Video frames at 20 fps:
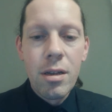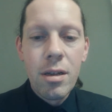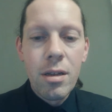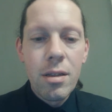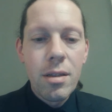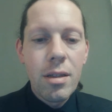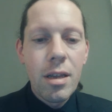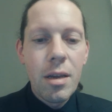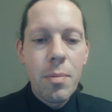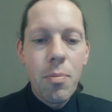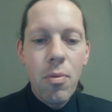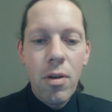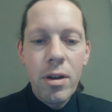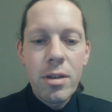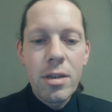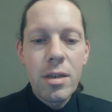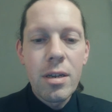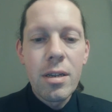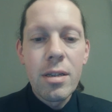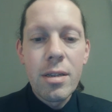they
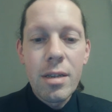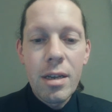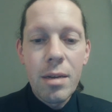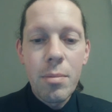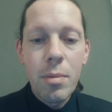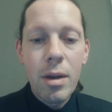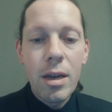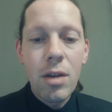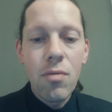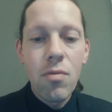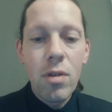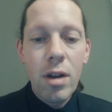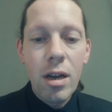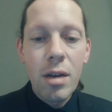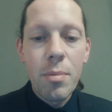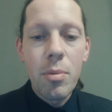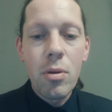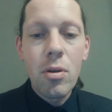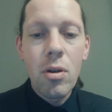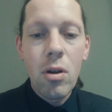brighten and dim like
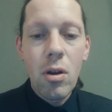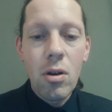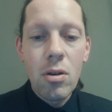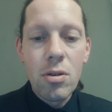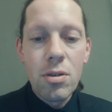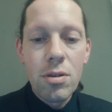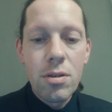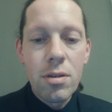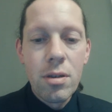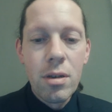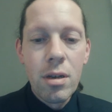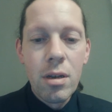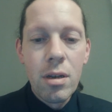reliable clocks,